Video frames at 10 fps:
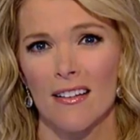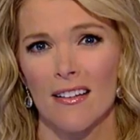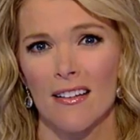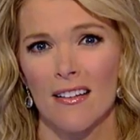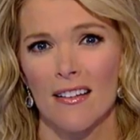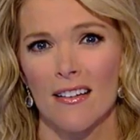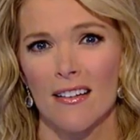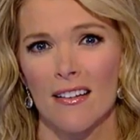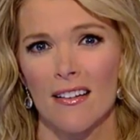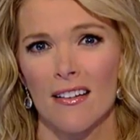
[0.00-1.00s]

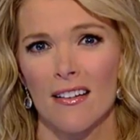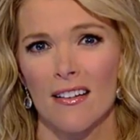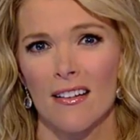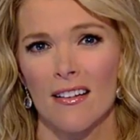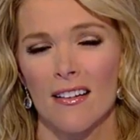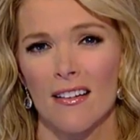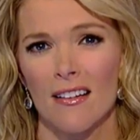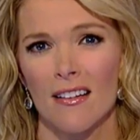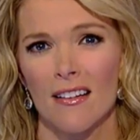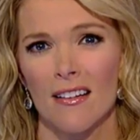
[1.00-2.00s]

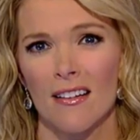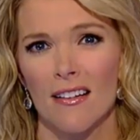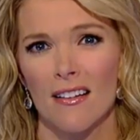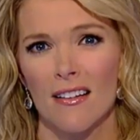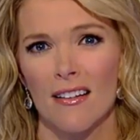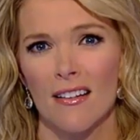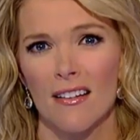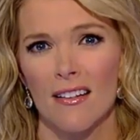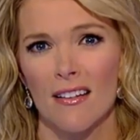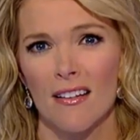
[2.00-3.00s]

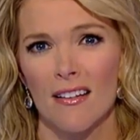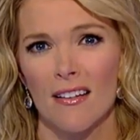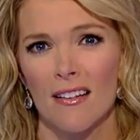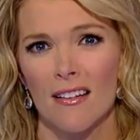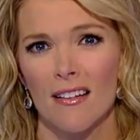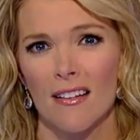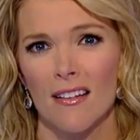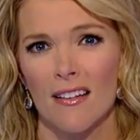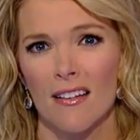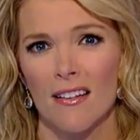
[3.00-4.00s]
[no speech]